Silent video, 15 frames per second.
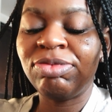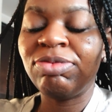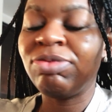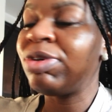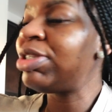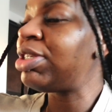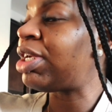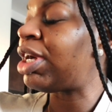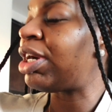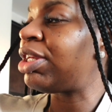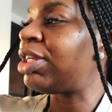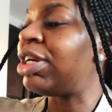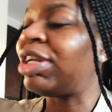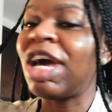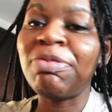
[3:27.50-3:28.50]
What's today?
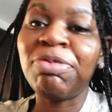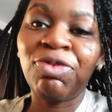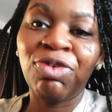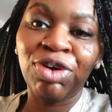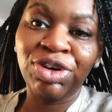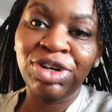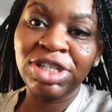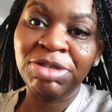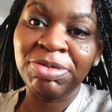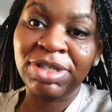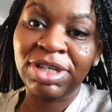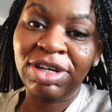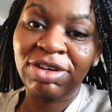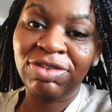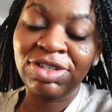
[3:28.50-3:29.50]
The day before Christmas
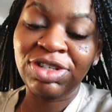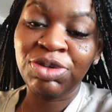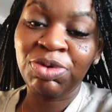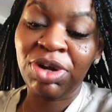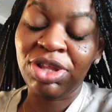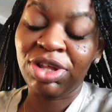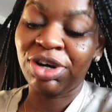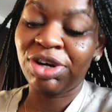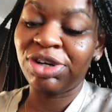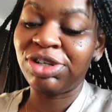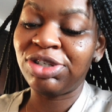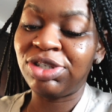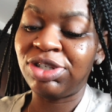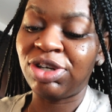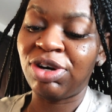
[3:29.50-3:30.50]
is
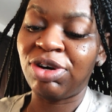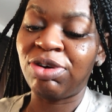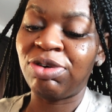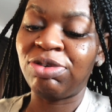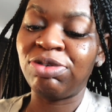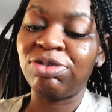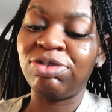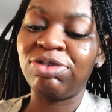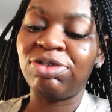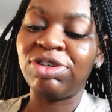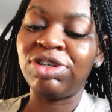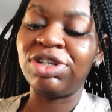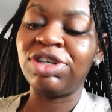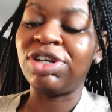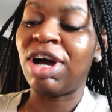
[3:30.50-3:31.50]
23rd. So
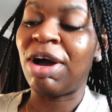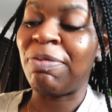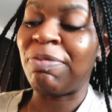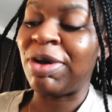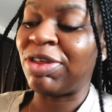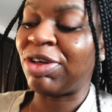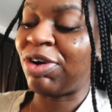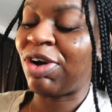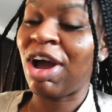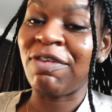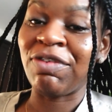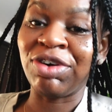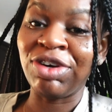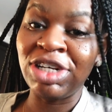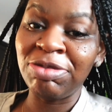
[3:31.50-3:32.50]
I'm either gonna have
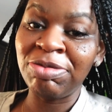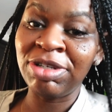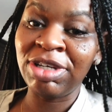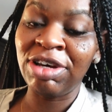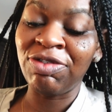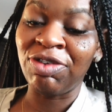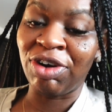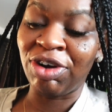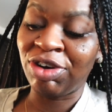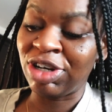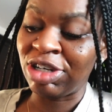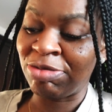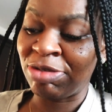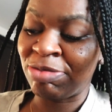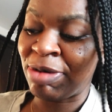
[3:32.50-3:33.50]
a Christmas Eve or a
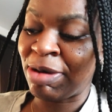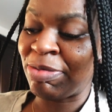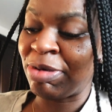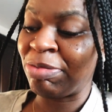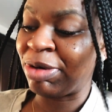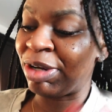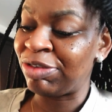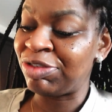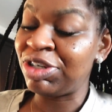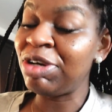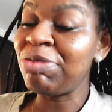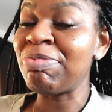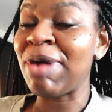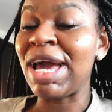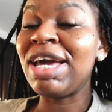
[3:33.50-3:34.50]
Christmas baby. But if
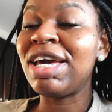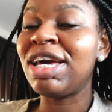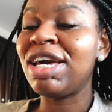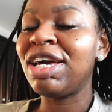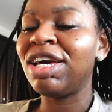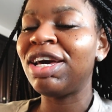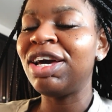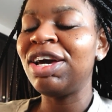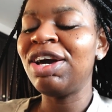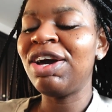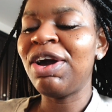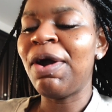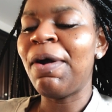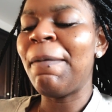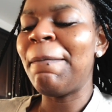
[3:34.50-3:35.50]
she make it
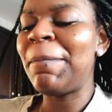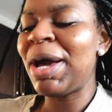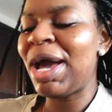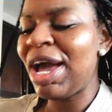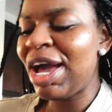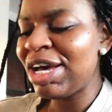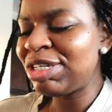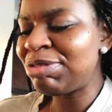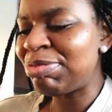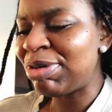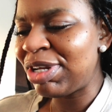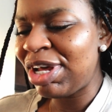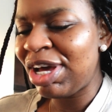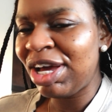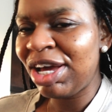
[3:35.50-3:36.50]
past
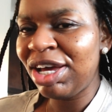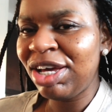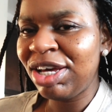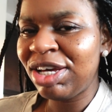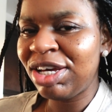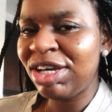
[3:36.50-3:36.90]
Monday,